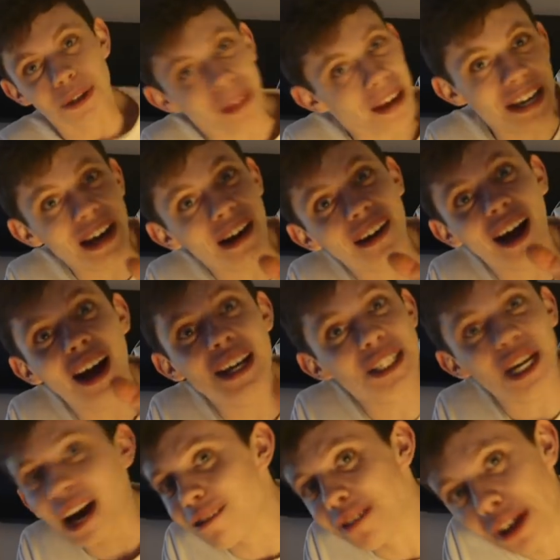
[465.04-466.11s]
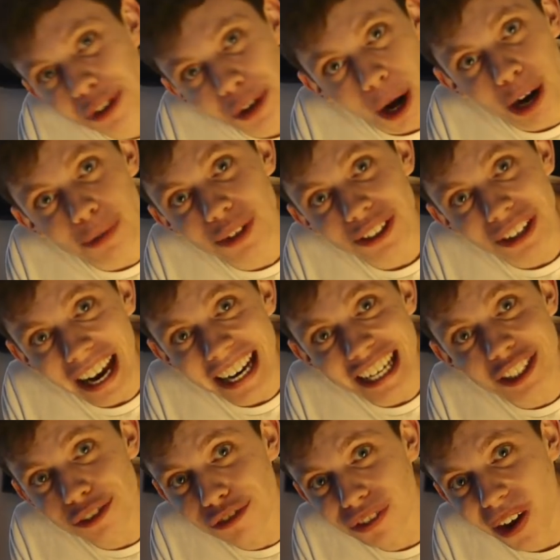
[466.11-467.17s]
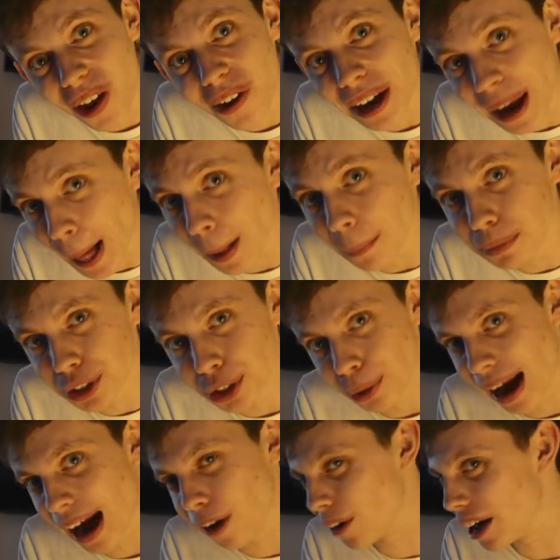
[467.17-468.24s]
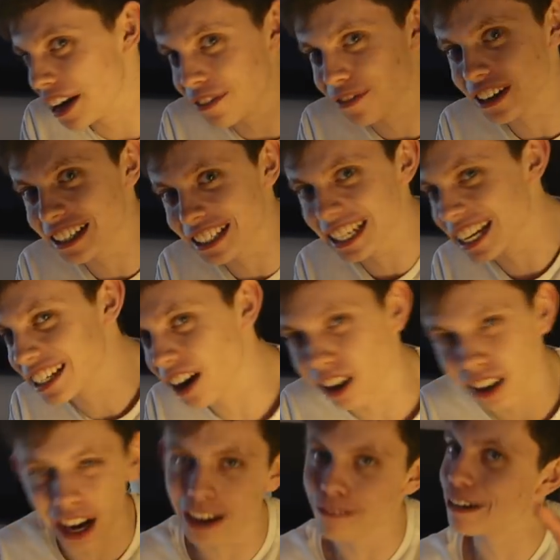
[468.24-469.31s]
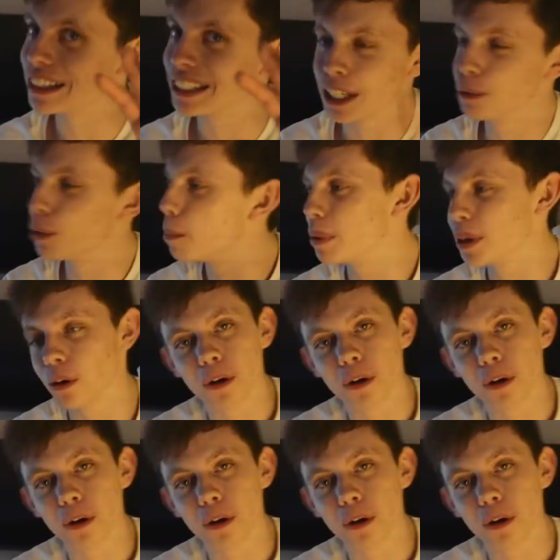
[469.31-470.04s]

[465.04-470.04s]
So there you go, guys. I really do hope today's vlog helped you out, and if it did, a like rating would be